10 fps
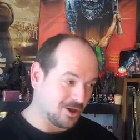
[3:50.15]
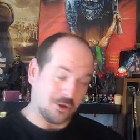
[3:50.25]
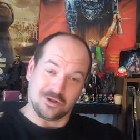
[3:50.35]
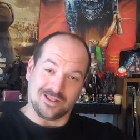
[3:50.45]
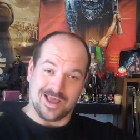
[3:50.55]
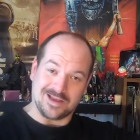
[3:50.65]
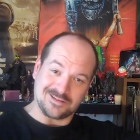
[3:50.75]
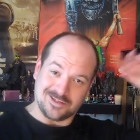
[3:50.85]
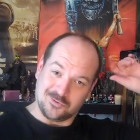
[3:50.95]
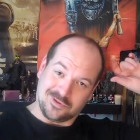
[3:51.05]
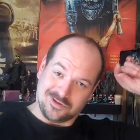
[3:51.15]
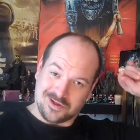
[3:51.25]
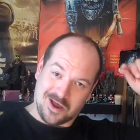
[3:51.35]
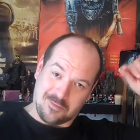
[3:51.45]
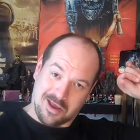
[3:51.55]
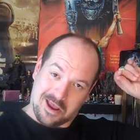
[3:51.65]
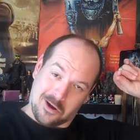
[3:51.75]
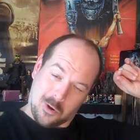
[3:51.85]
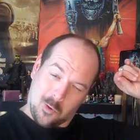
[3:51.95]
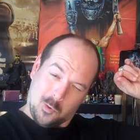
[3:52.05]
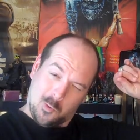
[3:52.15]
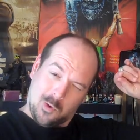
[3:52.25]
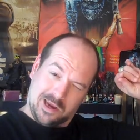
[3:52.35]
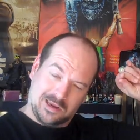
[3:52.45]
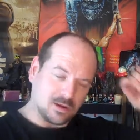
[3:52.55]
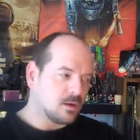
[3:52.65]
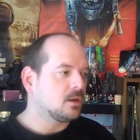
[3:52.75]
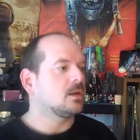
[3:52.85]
all classy with a top hat wink.